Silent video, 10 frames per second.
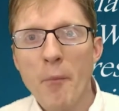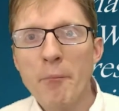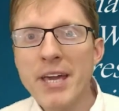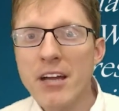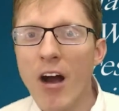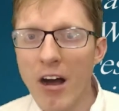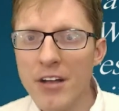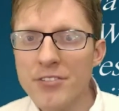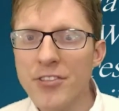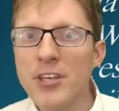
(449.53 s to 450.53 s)

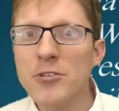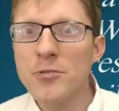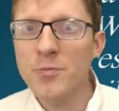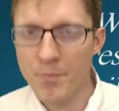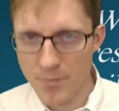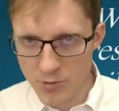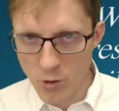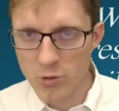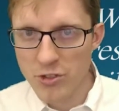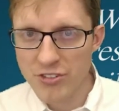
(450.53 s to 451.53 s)
because these
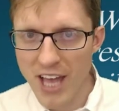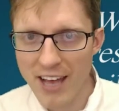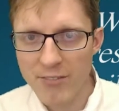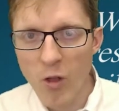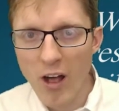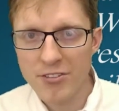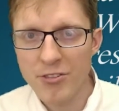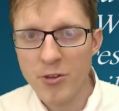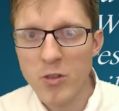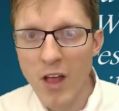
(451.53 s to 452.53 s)
soldiers have
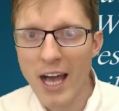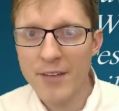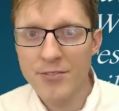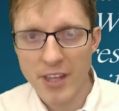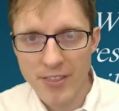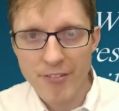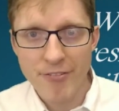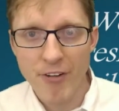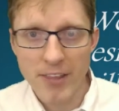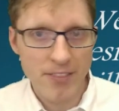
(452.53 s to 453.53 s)
lost their lives in the
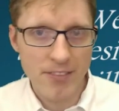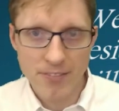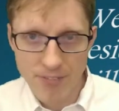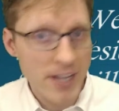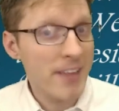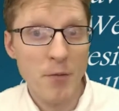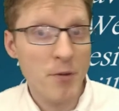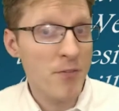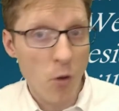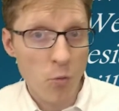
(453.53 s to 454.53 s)
fighting that
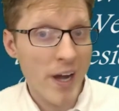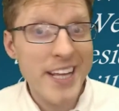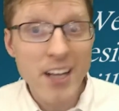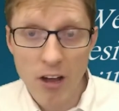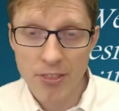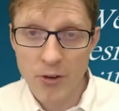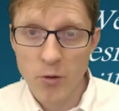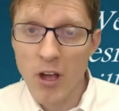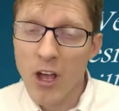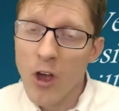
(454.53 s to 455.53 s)
we've already gone through,